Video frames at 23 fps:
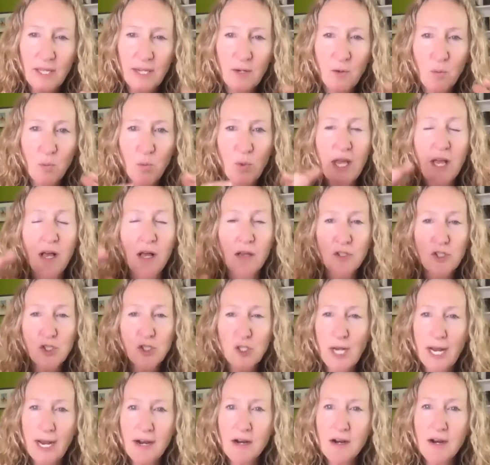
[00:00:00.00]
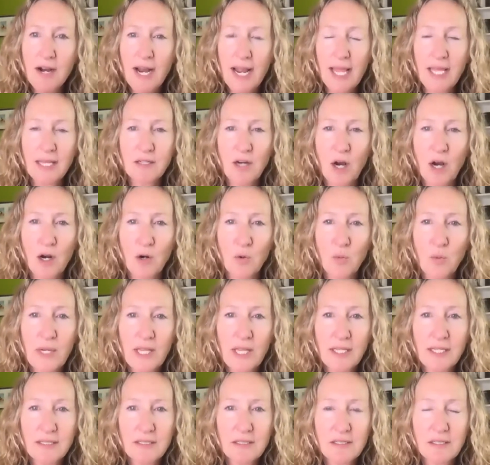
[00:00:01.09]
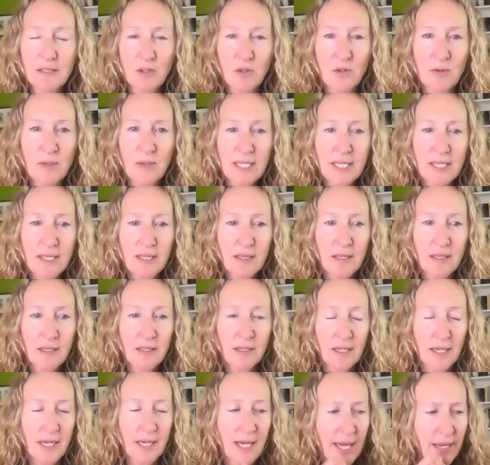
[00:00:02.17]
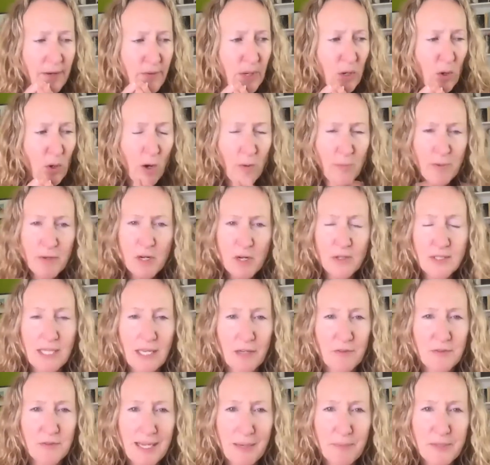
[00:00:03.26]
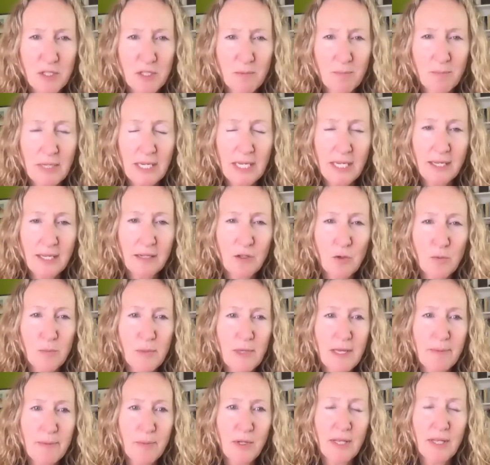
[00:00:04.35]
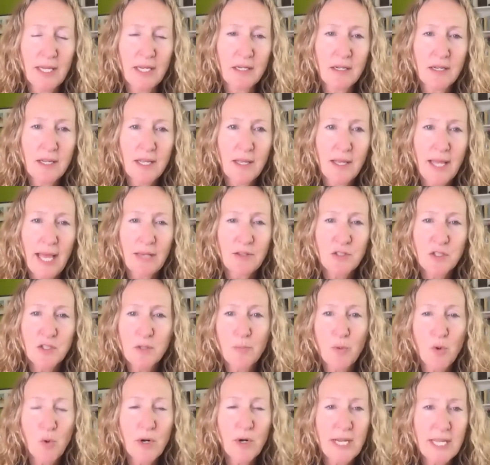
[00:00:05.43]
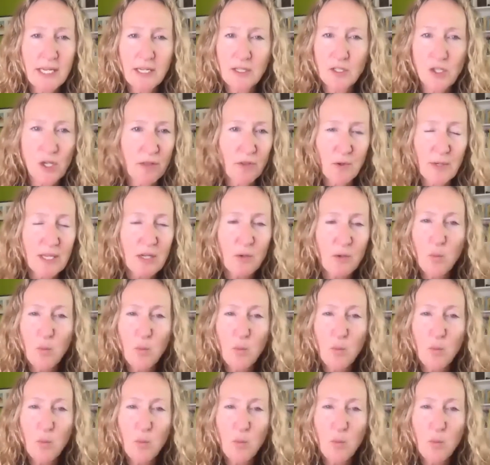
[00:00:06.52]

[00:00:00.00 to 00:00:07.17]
we all share and are willing to, I don't know, open ourselves up to meeting new people and supporting each other in